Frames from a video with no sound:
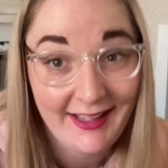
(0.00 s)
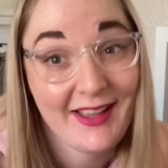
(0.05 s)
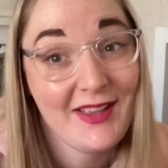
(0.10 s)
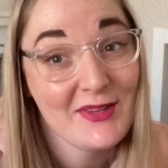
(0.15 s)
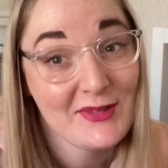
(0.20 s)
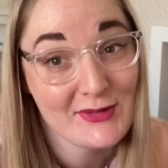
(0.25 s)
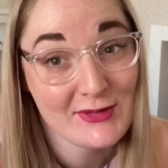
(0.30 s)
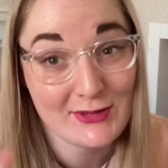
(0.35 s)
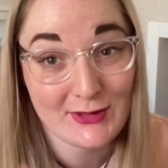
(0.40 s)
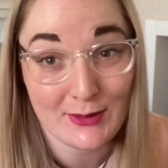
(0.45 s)

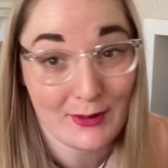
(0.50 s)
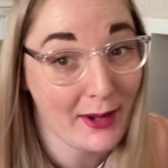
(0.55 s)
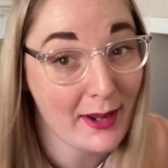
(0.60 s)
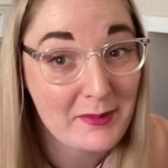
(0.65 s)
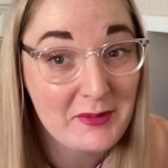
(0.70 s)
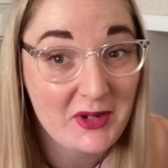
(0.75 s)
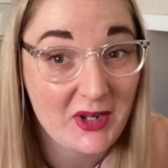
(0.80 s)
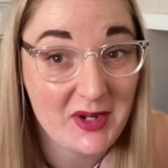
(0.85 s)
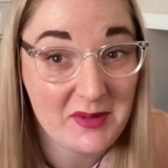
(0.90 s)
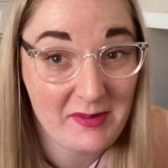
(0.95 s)
So I'm
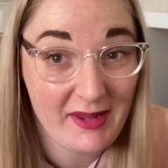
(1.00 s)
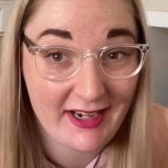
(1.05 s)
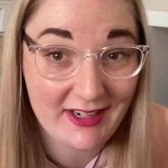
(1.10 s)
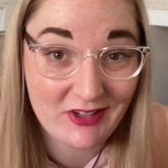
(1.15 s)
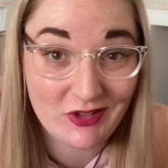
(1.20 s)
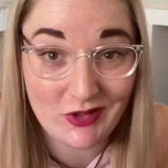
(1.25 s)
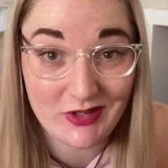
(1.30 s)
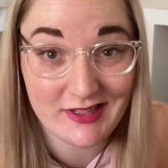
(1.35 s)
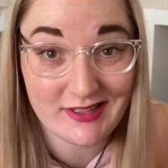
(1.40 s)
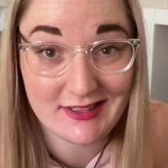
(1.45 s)
going to make
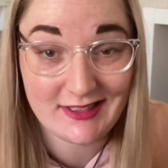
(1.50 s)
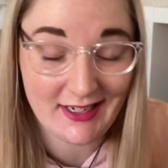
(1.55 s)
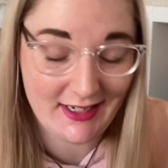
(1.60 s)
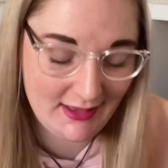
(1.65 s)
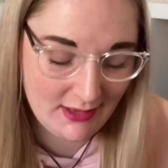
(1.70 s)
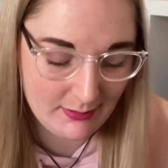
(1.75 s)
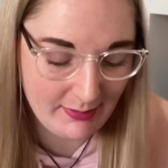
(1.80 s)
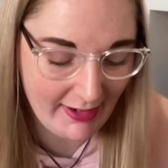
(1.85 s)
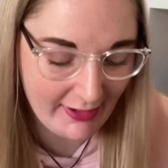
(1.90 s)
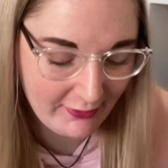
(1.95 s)
noise in
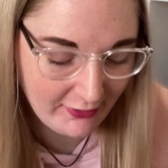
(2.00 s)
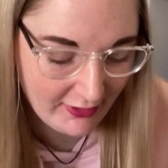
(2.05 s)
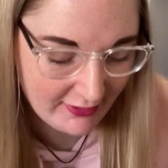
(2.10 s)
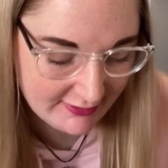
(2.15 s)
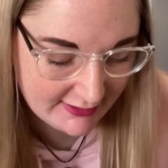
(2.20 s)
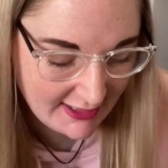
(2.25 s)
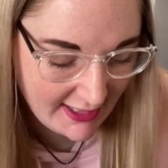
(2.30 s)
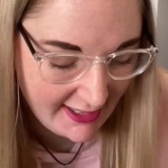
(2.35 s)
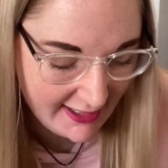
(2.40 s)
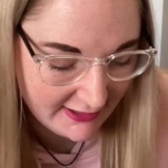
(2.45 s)
the background
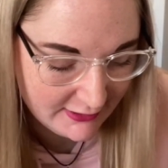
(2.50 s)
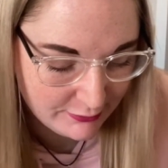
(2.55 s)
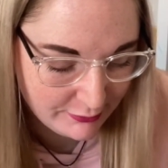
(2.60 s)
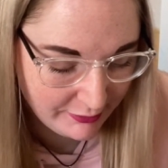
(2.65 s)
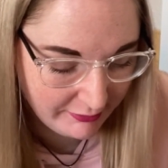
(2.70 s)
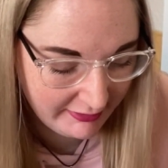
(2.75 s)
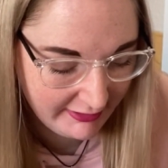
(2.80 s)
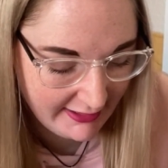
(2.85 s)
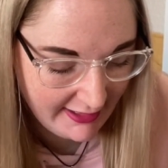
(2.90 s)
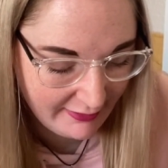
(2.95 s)
and
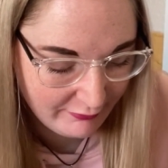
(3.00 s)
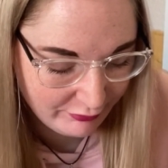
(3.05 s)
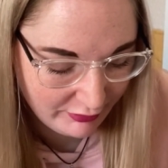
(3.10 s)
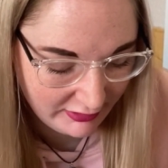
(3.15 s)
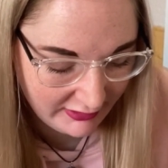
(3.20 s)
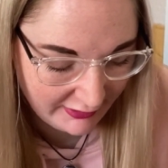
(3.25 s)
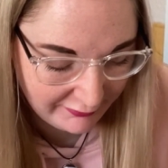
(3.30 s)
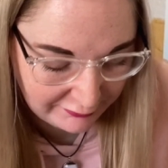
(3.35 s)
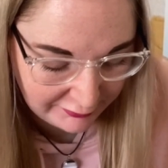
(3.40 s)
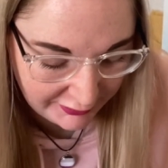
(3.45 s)
ruin
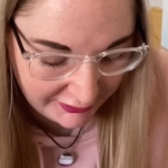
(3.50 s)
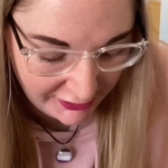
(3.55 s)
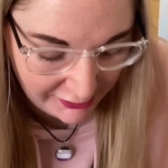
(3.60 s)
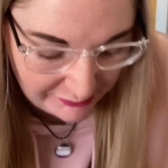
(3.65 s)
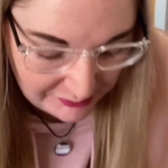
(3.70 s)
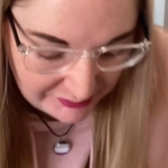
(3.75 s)
everything for you.